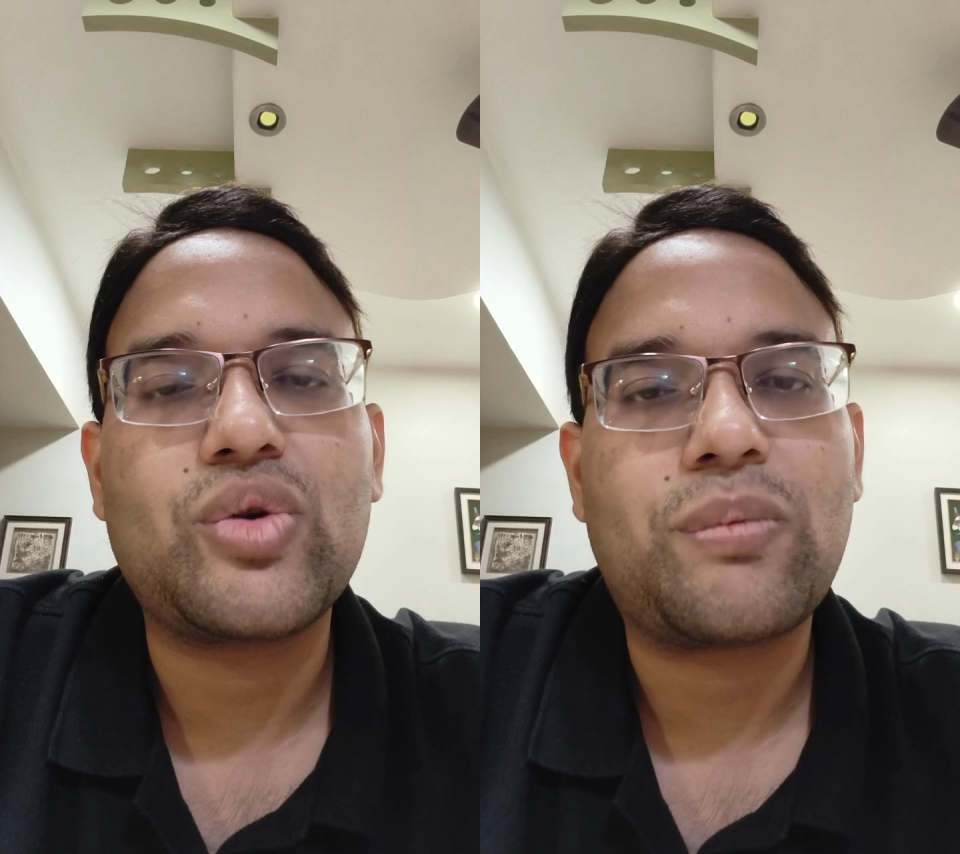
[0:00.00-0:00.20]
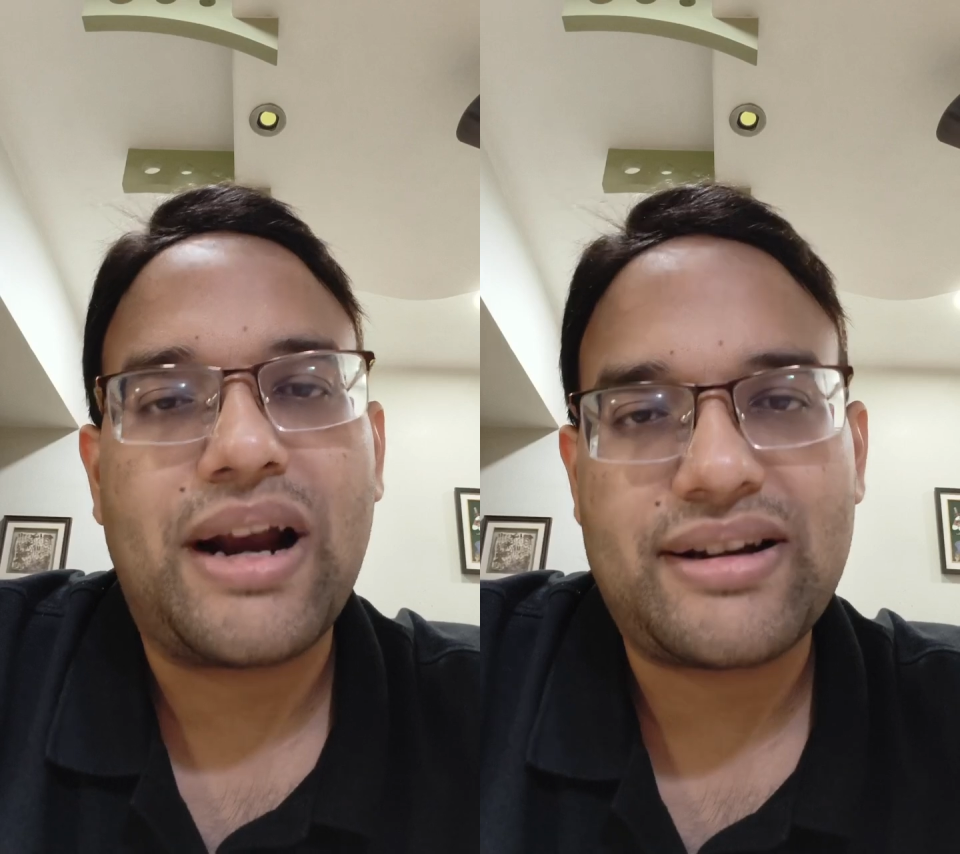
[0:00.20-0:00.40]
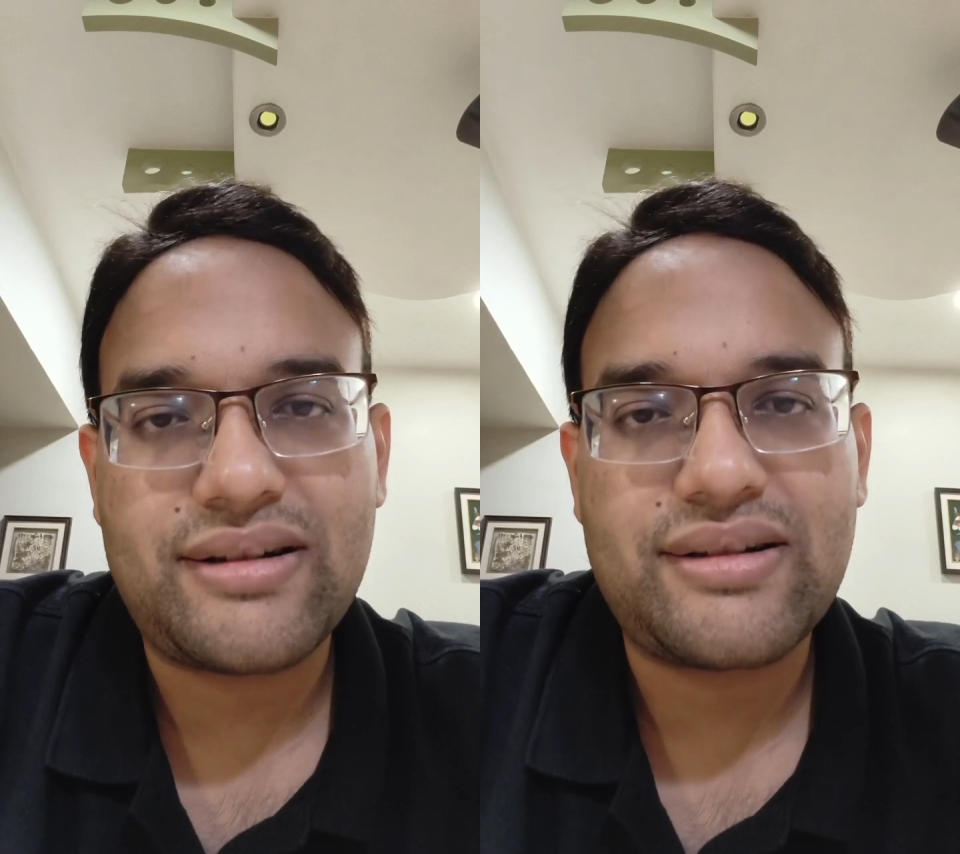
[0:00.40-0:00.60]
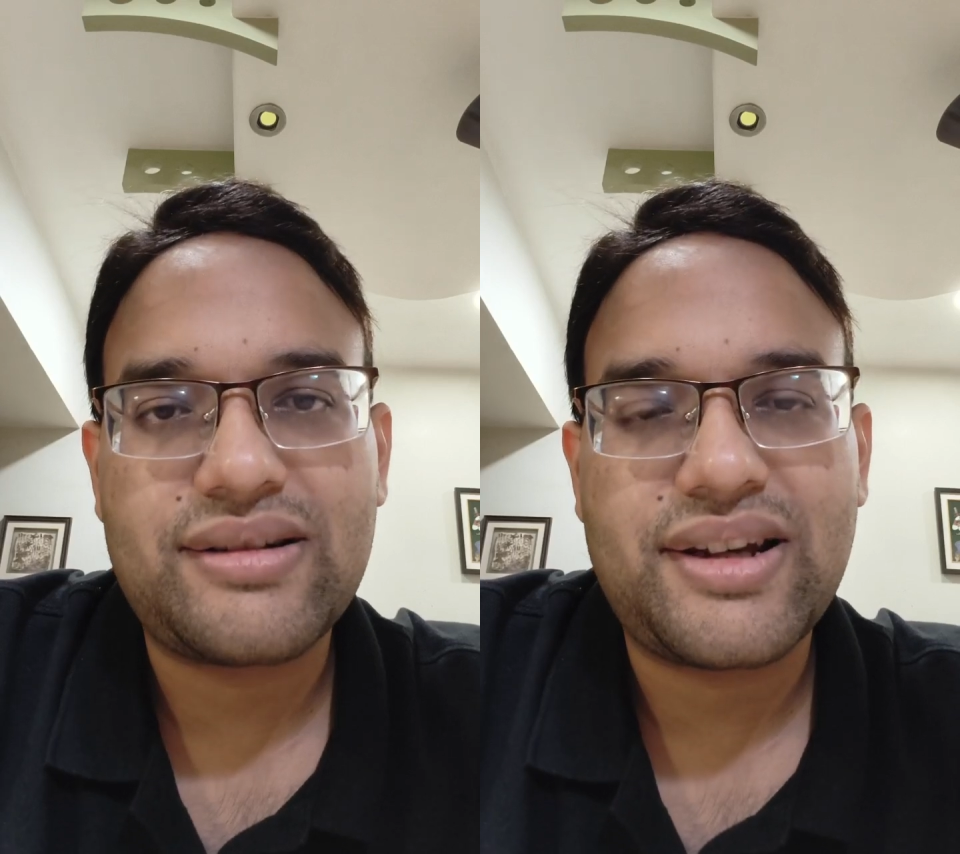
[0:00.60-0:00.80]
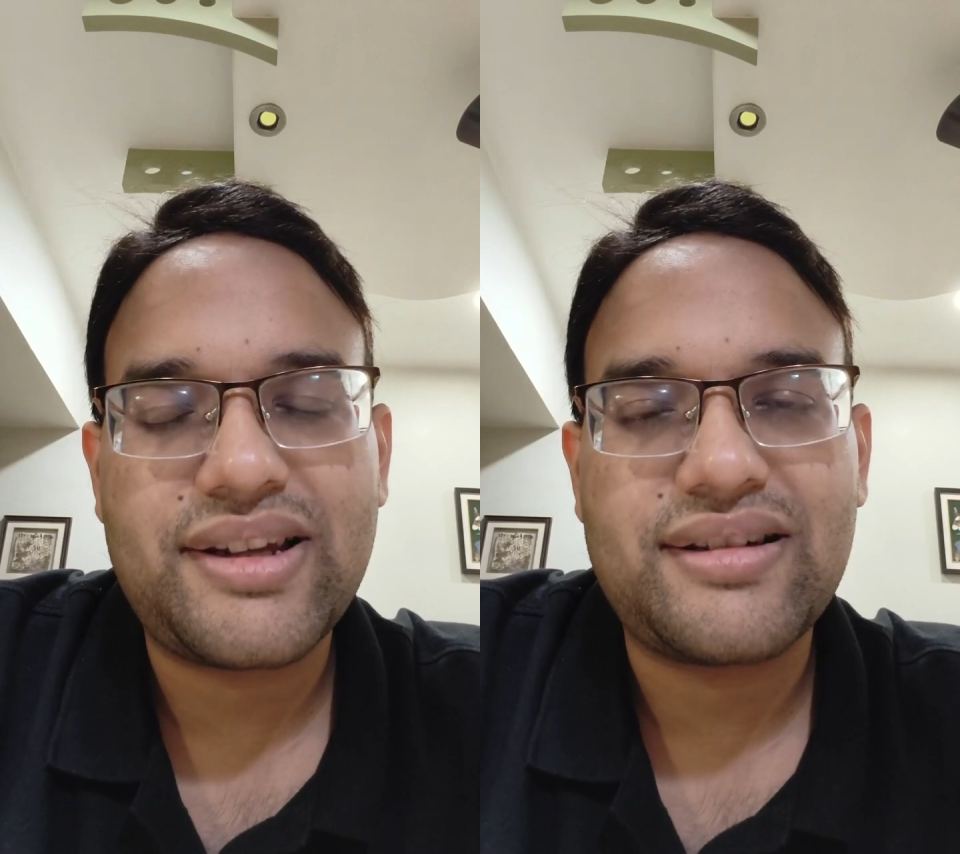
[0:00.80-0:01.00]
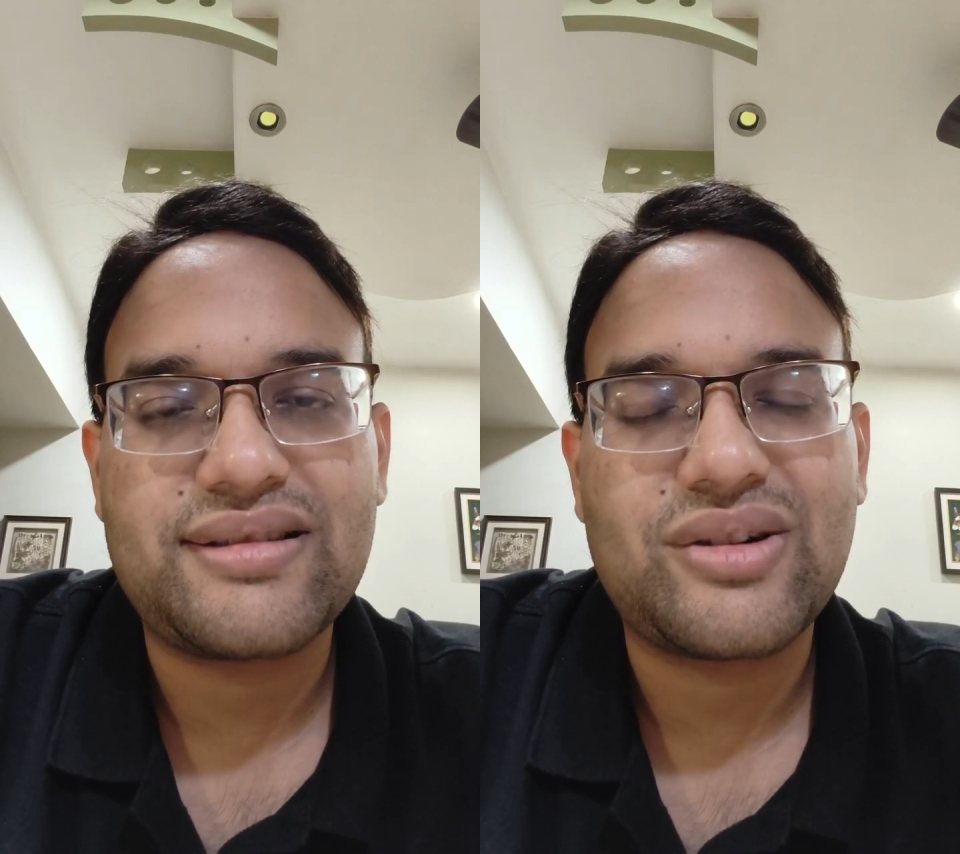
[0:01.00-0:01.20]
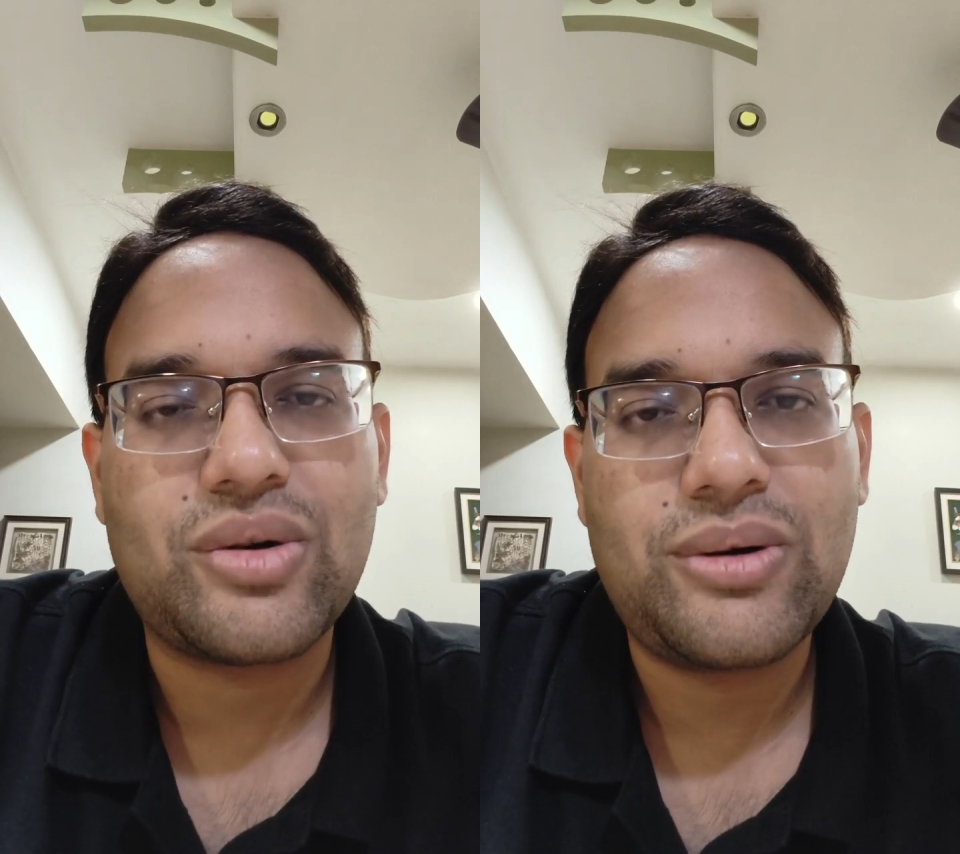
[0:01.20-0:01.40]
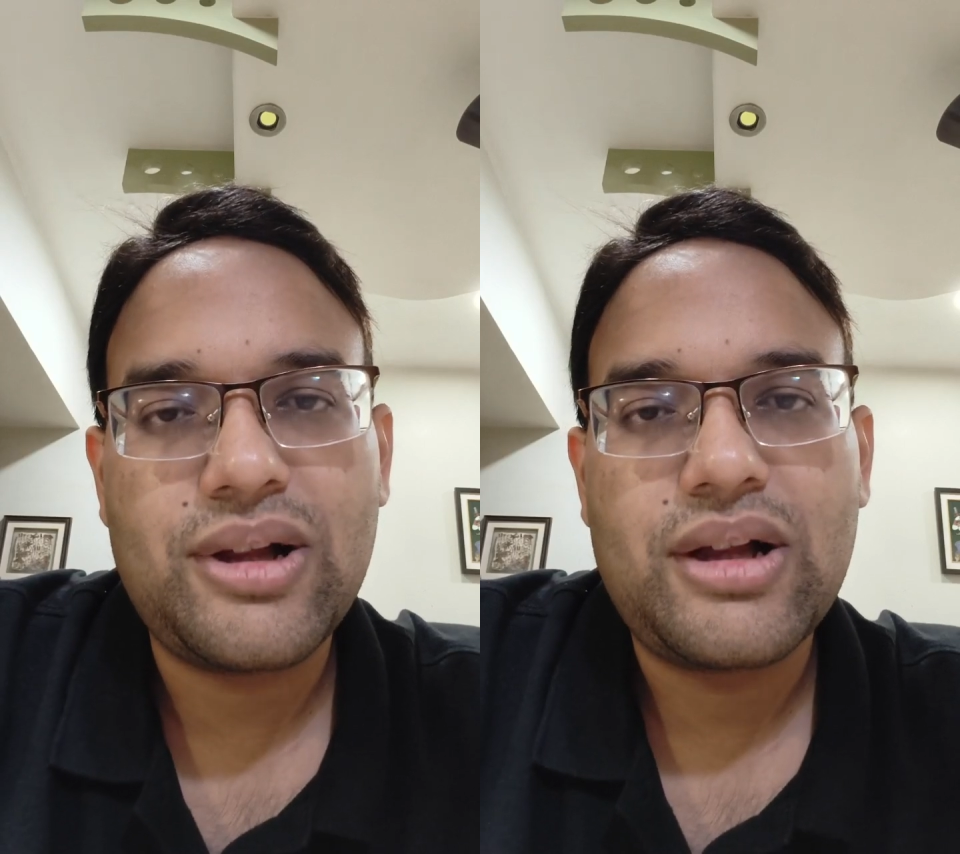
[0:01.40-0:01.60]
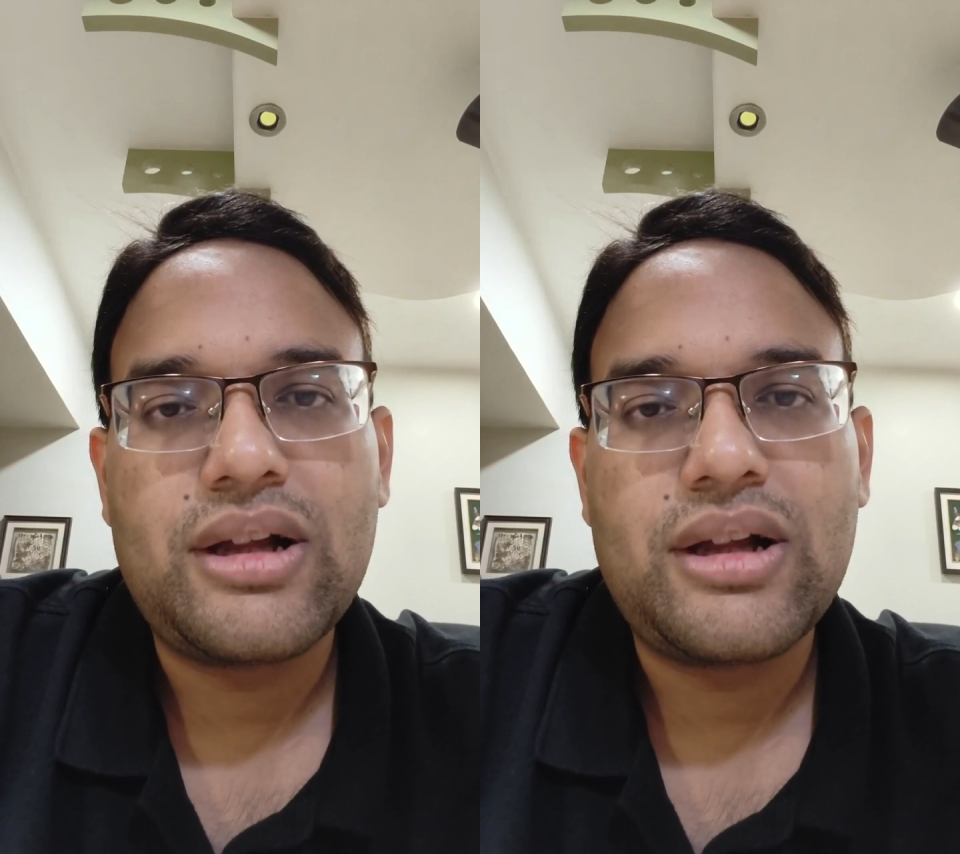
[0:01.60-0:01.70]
new pattern 3 years ago.